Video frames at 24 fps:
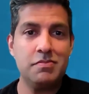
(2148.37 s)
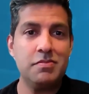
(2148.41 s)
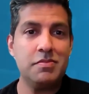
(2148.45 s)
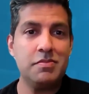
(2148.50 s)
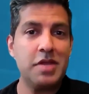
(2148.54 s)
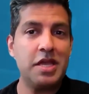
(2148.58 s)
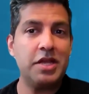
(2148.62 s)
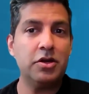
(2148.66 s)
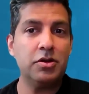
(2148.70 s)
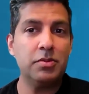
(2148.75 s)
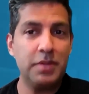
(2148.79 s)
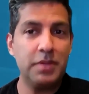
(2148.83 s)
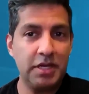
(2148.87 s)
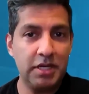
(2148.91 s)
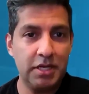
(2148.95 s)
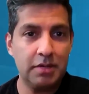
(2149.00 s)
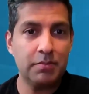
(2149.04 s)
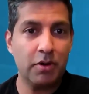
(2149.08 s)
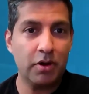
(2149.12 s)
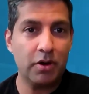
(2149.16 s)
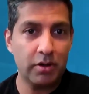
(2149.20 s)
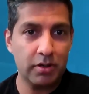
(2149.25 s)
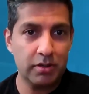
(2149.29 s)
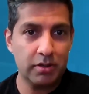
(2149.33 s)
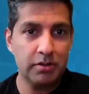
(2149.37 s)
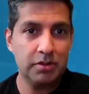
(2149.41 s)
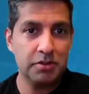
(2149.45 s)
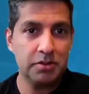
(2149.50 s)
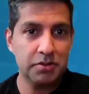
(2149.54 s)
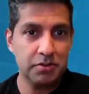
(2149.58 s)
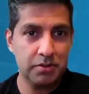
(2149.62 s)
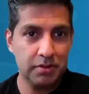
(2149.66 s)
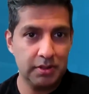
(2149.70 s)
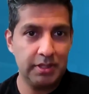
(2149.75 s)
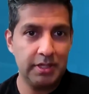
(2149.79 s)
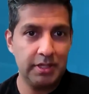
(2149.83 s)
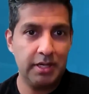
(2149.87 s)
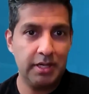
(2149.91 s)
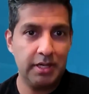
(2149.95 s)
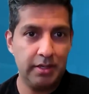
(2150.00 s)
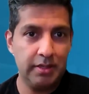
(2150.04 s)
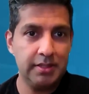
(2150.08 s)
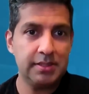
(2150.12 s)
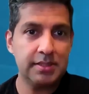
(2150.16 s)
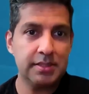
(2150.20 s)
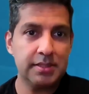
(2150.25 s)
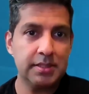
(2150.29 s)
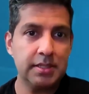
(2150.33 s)
intermediate marketers early
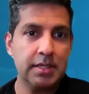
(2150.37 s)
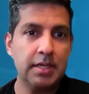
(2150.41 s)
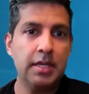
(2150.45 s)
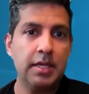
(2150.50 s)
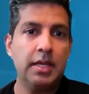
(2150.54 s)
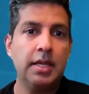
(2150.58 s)
days.